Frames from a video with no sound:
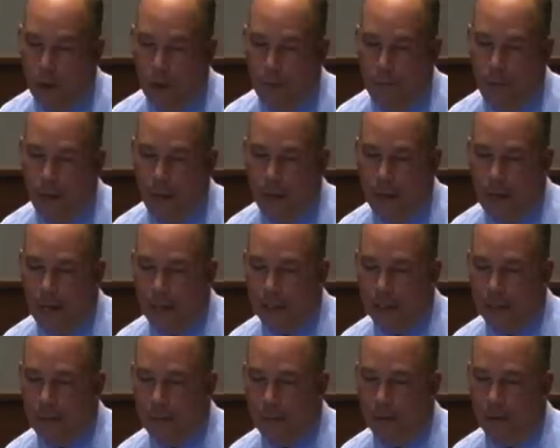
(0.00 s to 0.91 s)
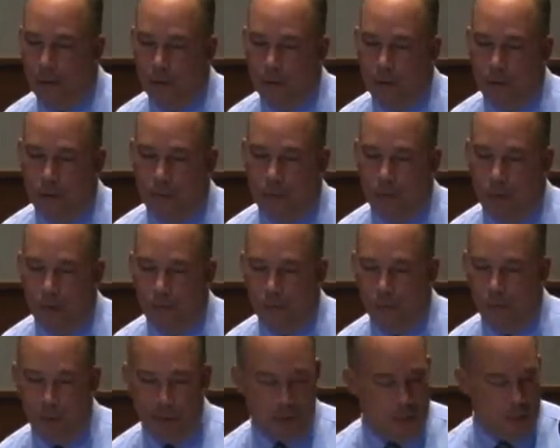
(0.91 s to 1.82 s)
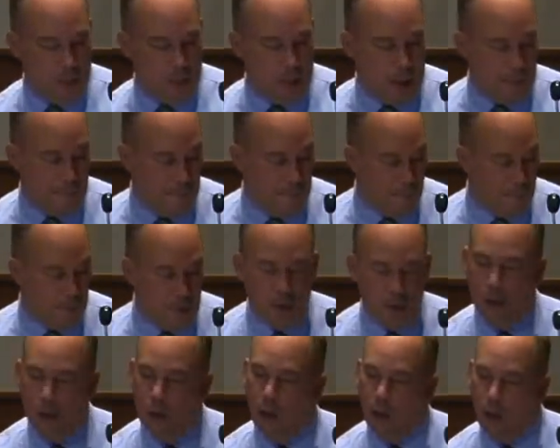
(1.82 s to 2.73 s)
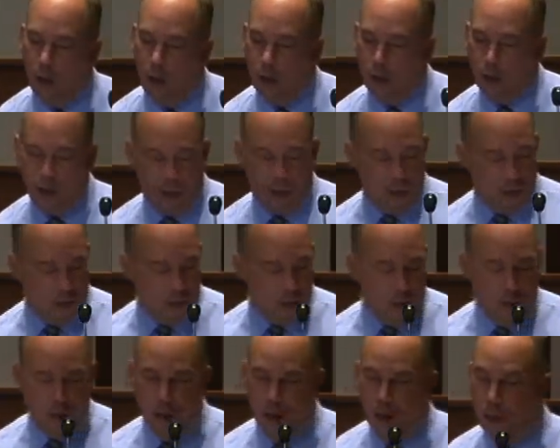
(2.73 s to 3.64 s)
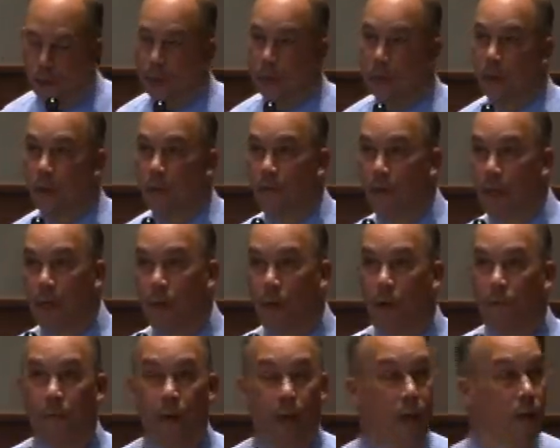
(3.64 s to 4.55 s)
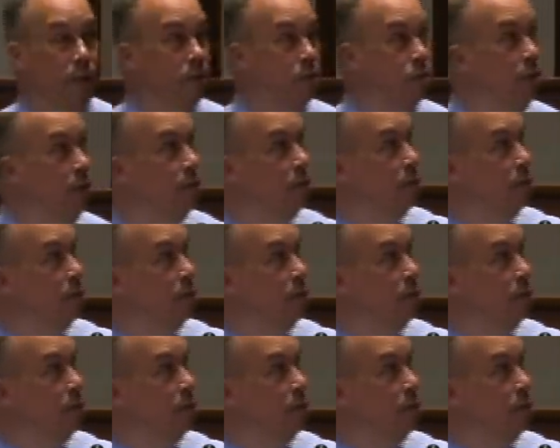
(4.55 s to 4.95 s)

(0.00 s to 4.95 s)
But actually, people can do even more for us than that. Okay. This is a little video I made of Street